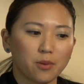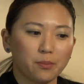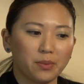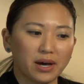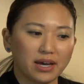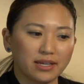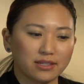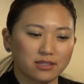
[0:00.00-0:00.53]

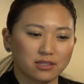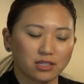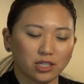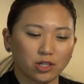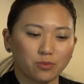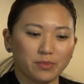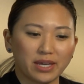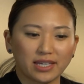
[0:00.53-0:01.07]
but, you
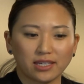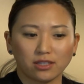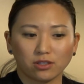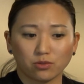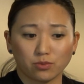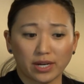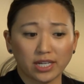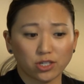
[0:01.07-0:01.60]
know, making
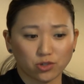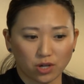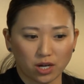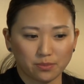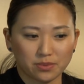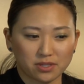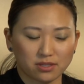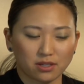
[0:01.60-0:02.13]
the
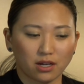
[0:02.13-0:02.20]
raindrops